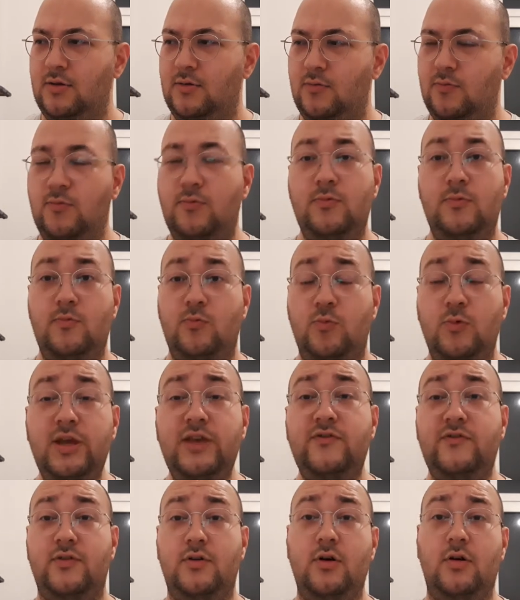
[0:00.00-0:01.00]

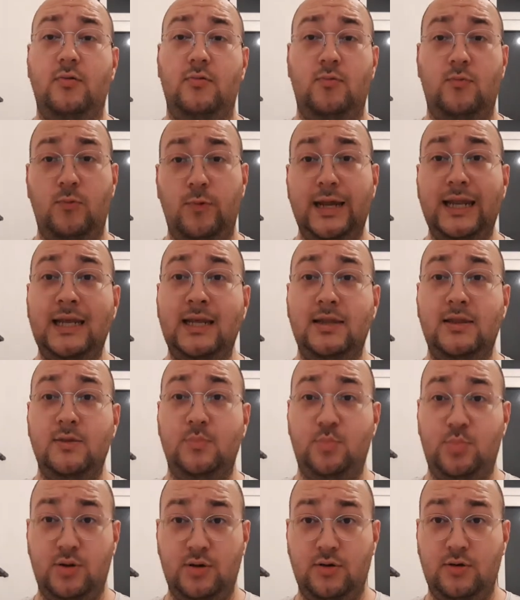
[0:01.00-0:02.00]
we've got Winnie the
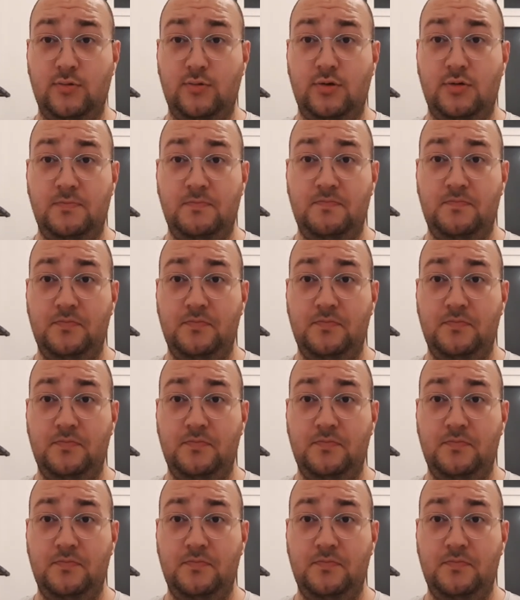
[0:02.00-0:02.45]
Pooh.